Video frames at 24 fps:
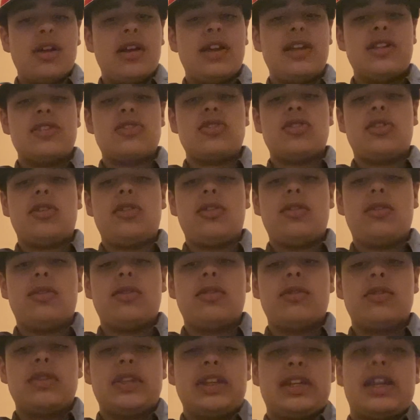And so
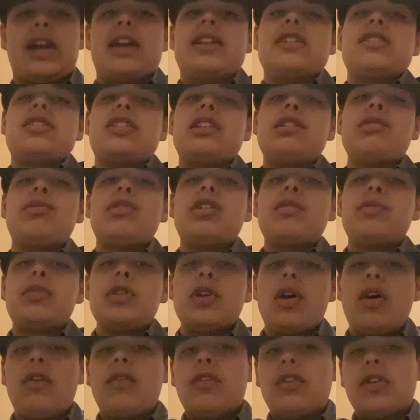the dynasty wouldn't be
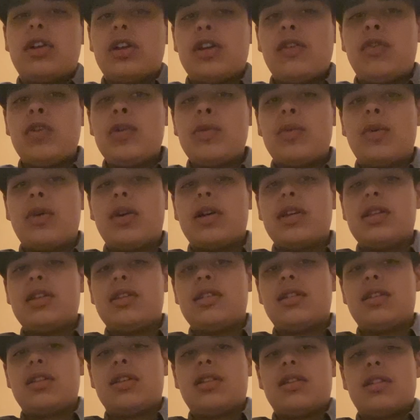over if we
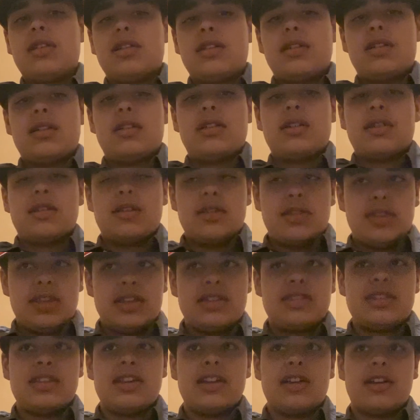won
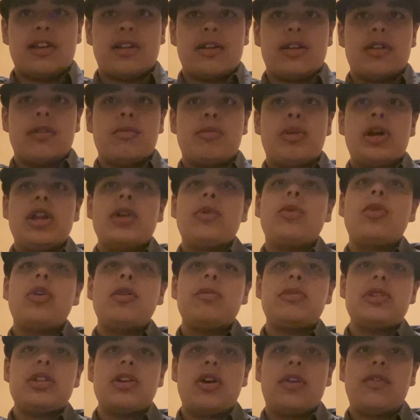this year, but it
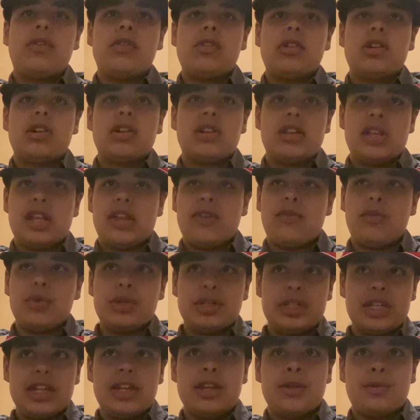would be over if we
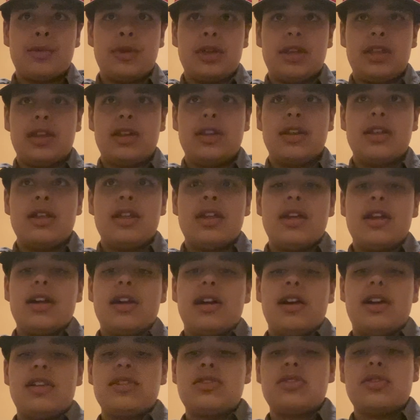didn't win.
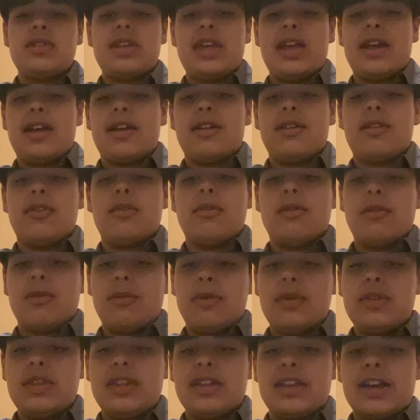And so, yeah,
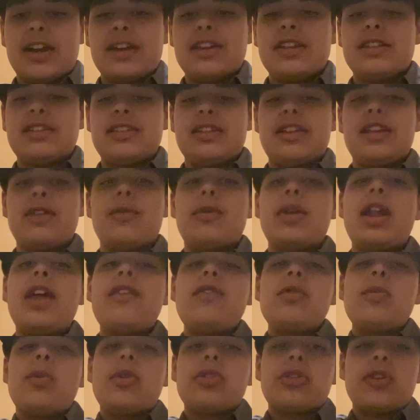when the dynasty, when
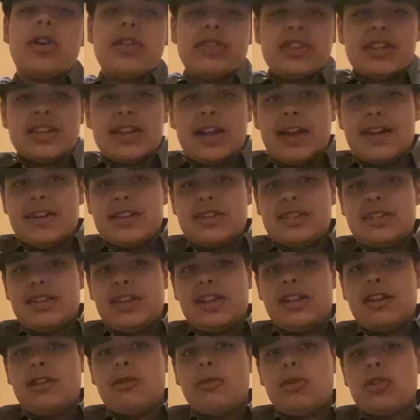everyone thought the dynasty
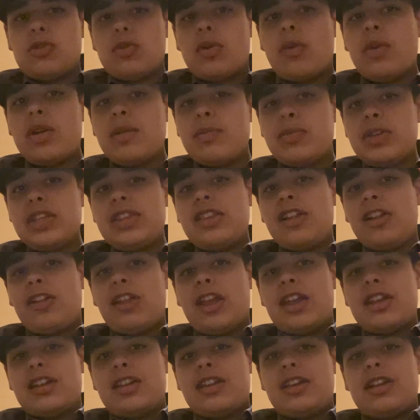ended, was when we beat the
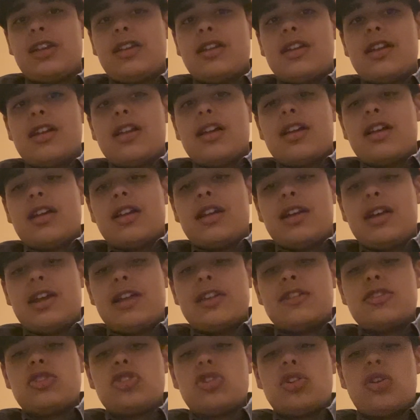Lightning.
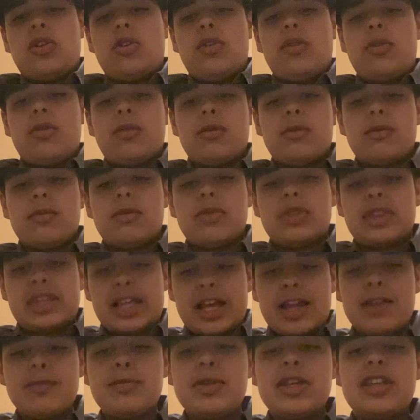And so
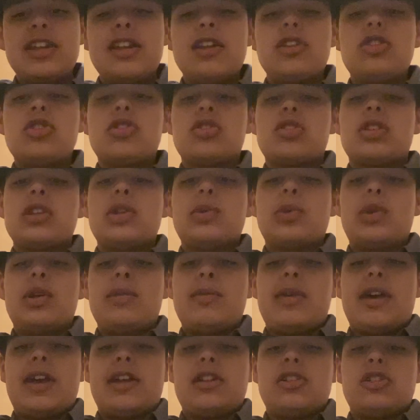that'd be an interesting
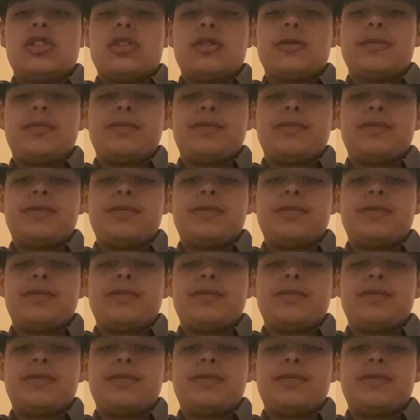rematch.